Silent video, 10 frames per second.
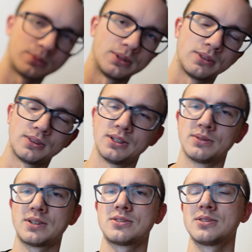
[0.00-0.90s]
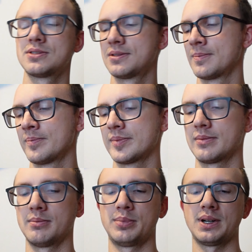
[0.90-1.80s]
with the Avengers,
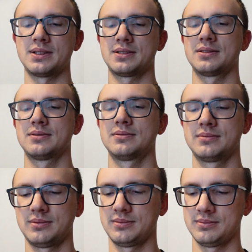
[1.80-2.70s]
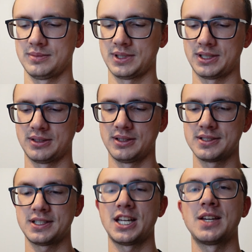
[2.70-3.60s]
but uh,
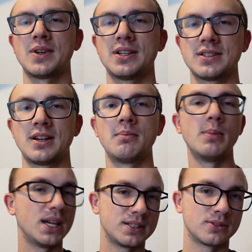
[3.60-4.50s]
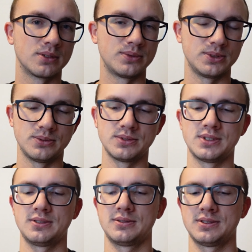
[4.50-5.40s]
this game has amazing reviews,
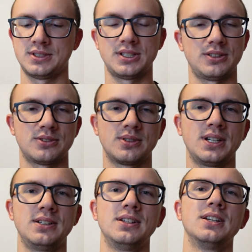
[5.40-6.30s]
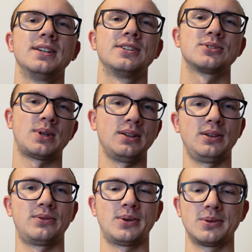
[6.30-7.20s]
says it's great, so I
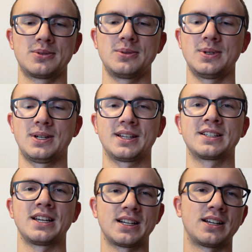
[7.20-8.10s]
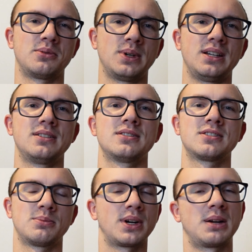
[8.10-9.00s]
look forward to it, and I cannot wait
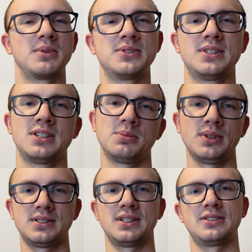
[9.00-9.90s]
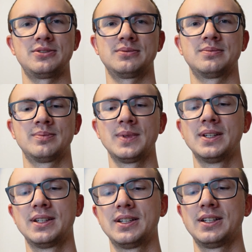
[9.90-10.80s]
to pop this in the PlayStation.
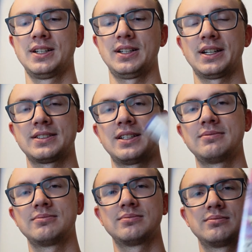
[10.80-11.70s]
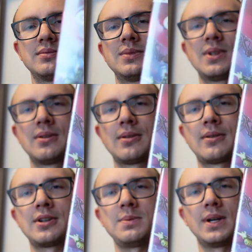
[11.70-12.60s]
Like I said,
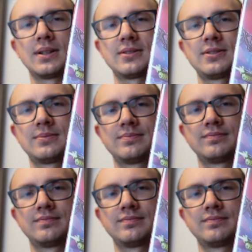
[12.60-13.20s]
30 bucks.